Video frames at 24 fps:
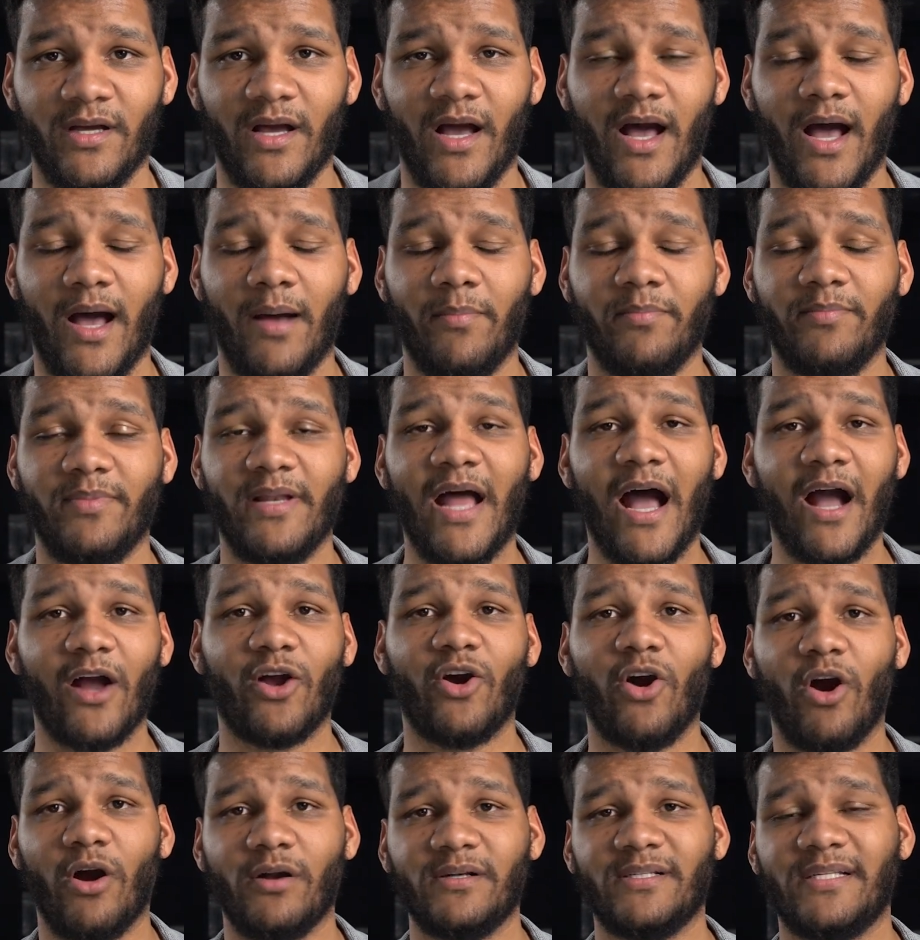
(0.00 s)
Um,
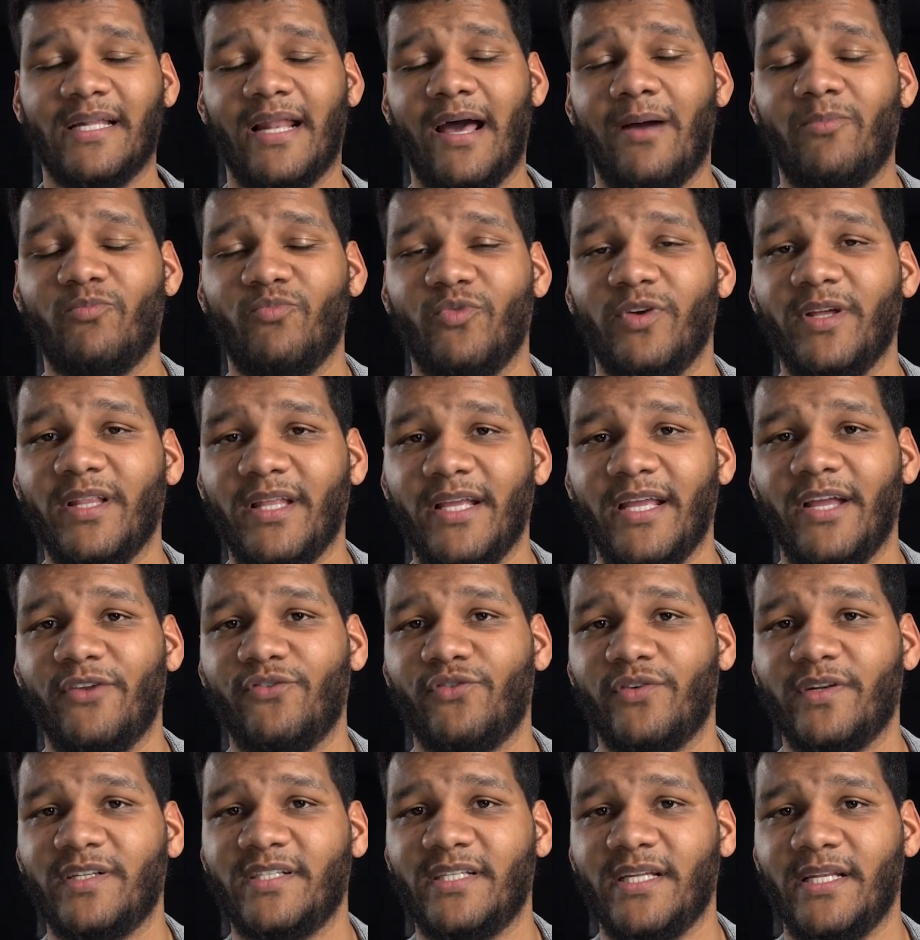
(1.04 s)
not cards that I'm really
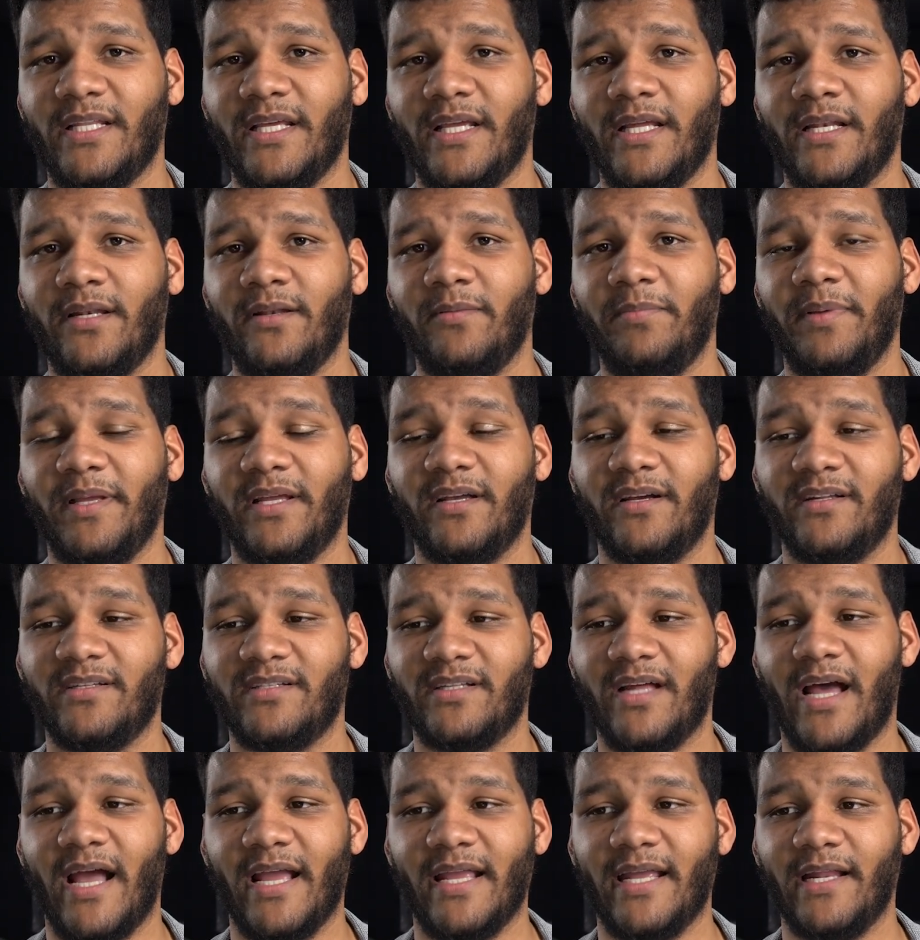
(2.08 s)
interested in
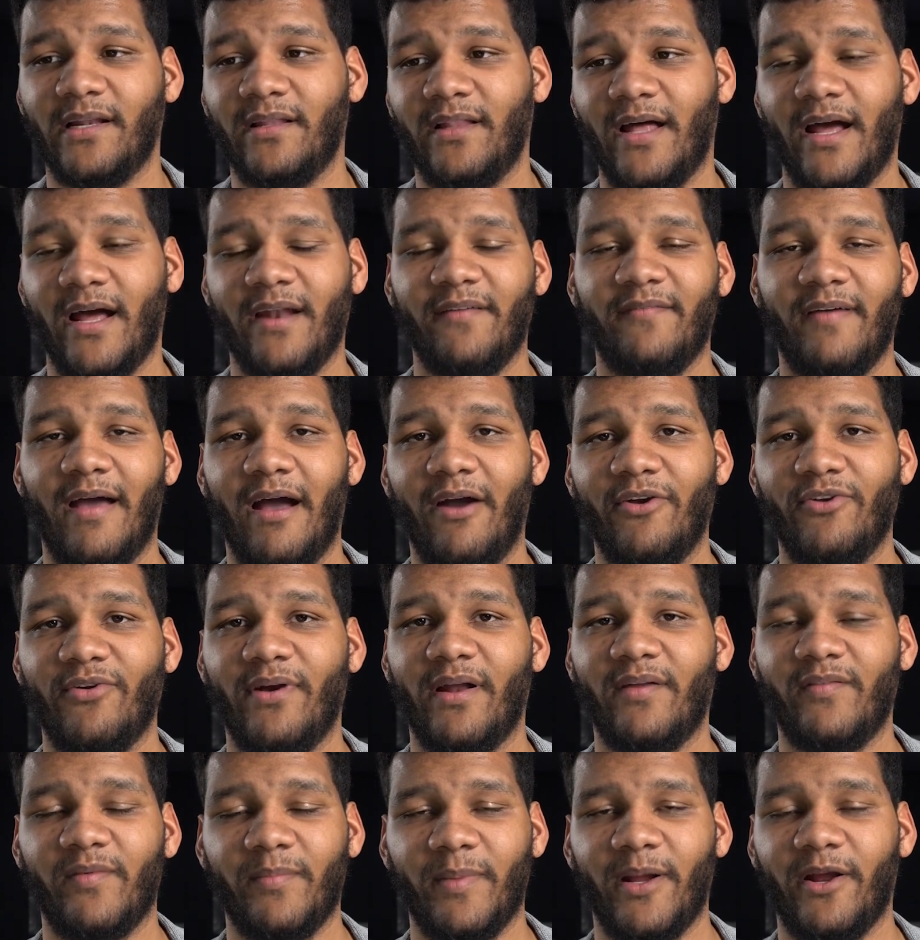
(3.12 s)
because I get a lot of value
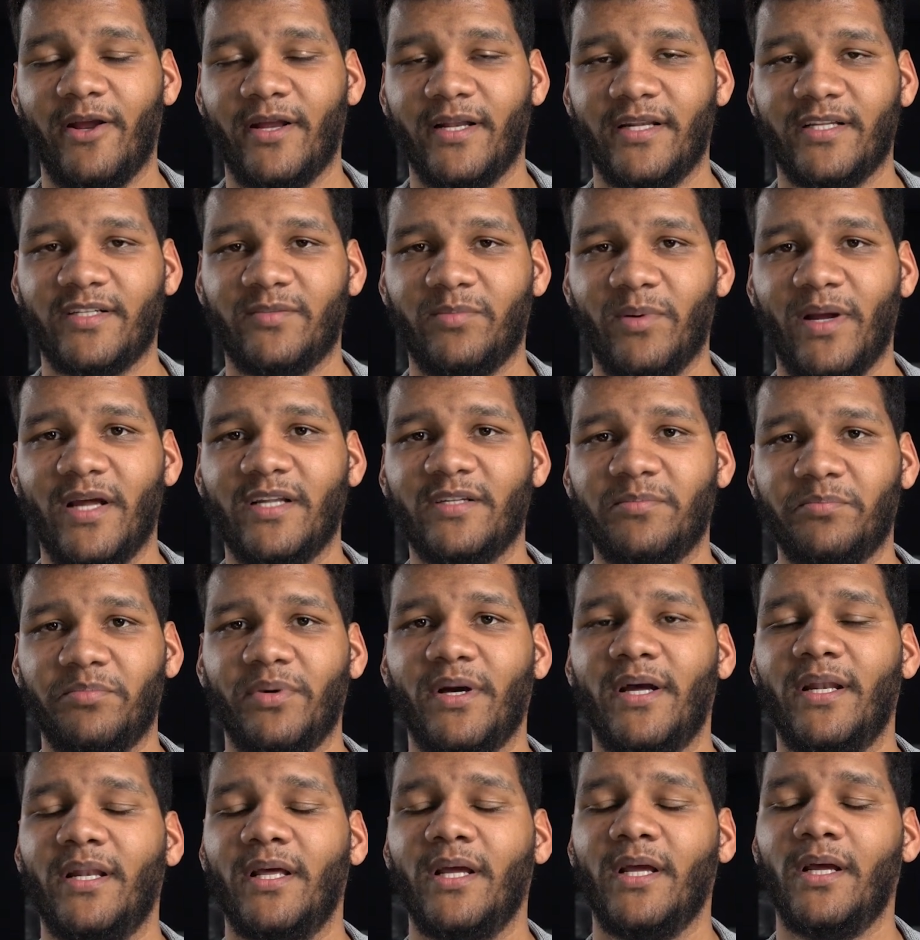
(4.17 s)
out of American Express,
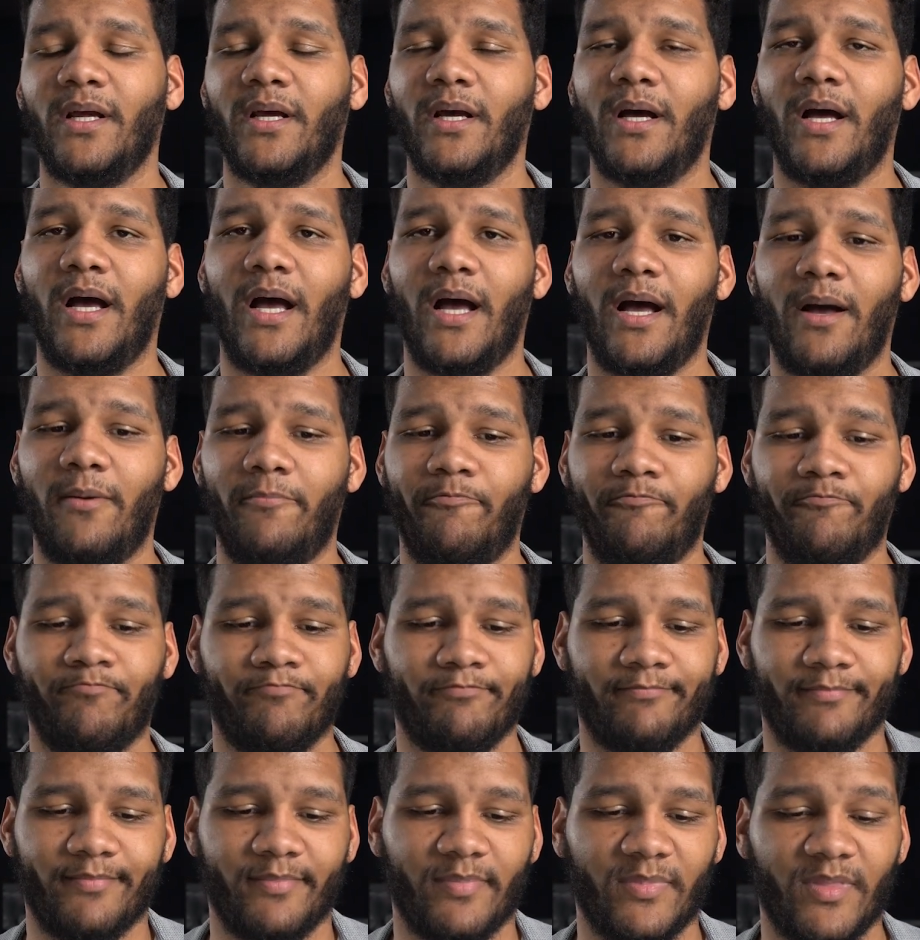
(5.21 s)
but um,
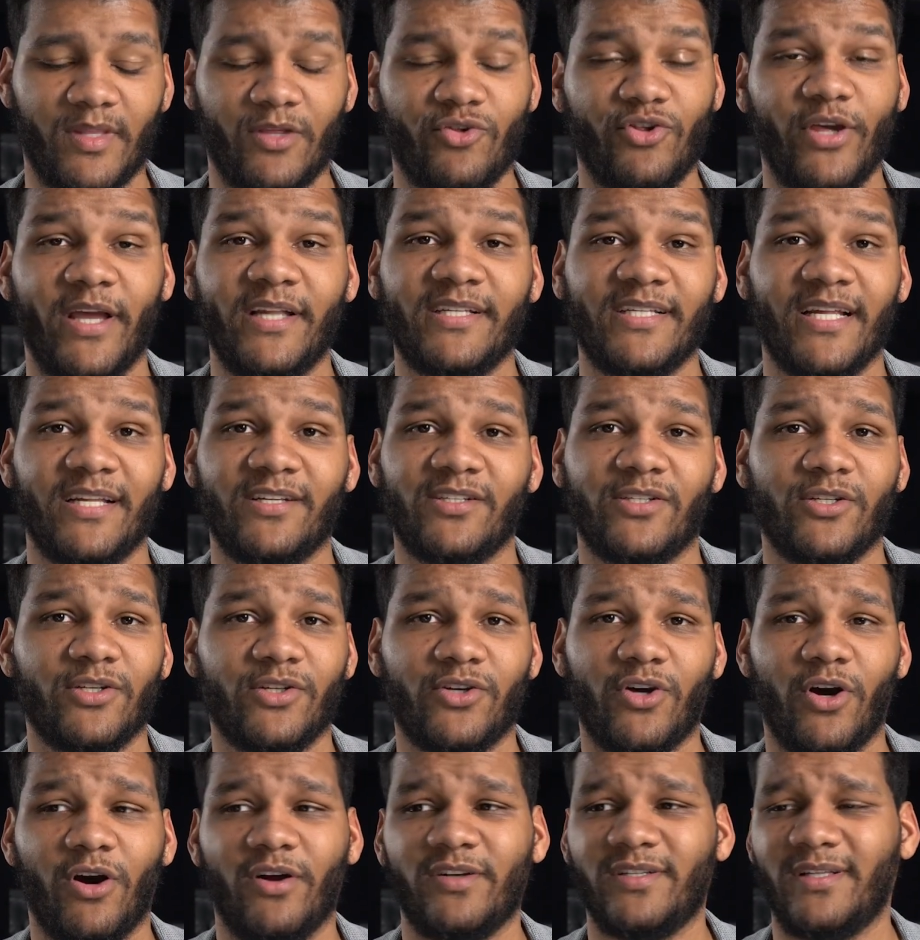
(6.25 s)
Chase has
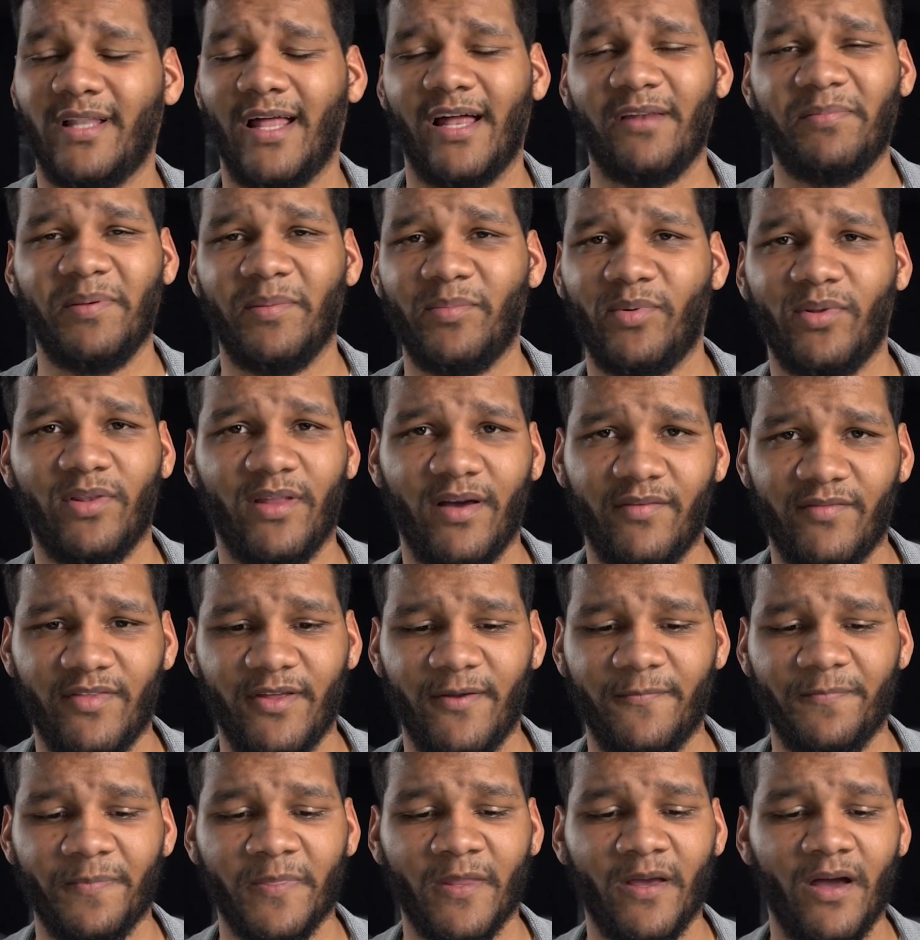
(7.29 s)
good cards. A lot of people love
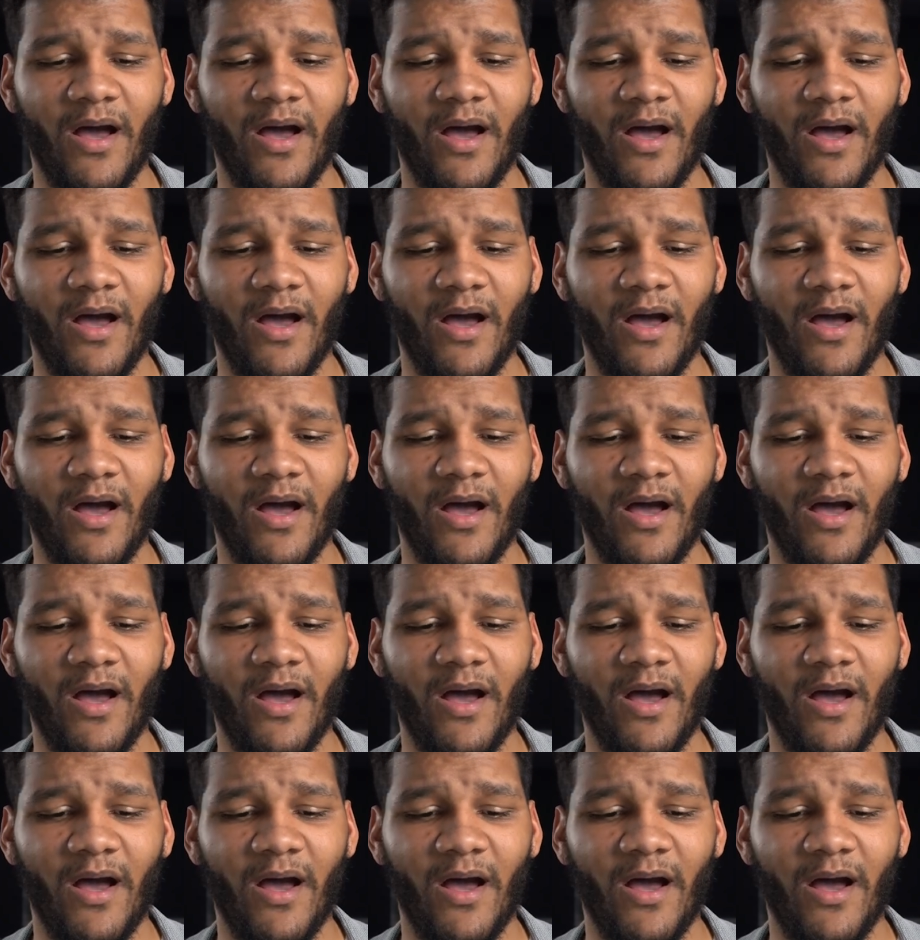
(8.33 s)
them.